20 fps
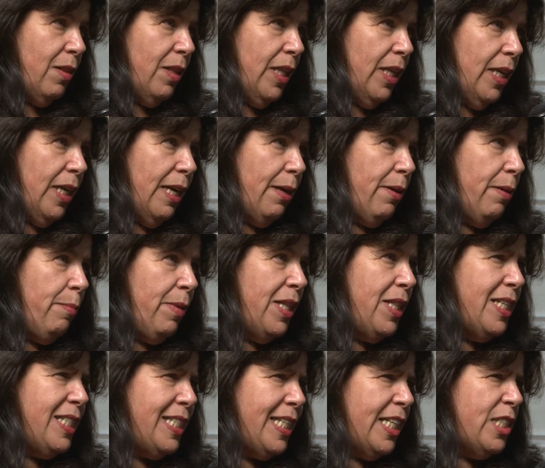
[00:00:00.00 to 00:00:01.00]
the
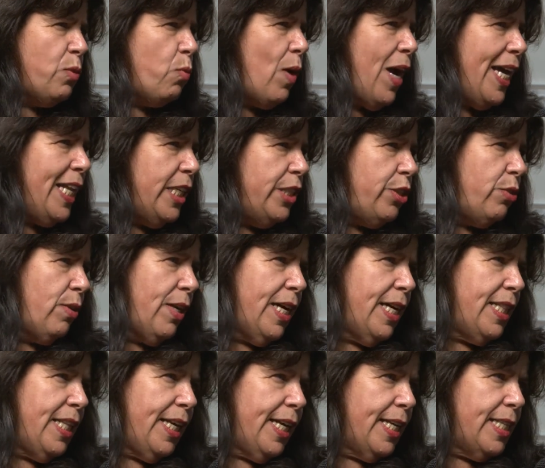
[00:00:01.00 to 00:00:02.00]
mother says, "Why did you
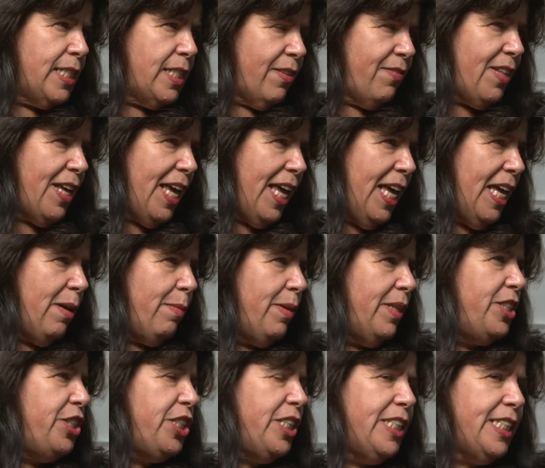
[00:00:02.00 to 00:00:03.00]
cut the ends of the ham?"
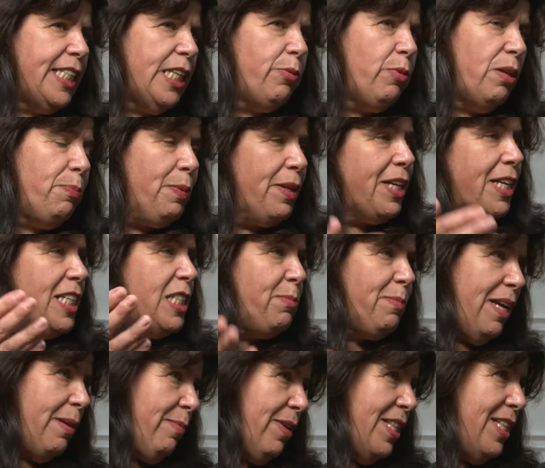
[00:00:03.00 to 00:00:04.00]
And she said, "Well, because
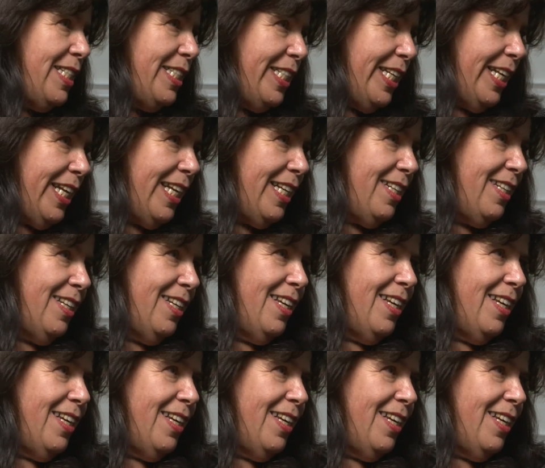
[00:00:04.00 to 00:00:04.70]
my mother did it."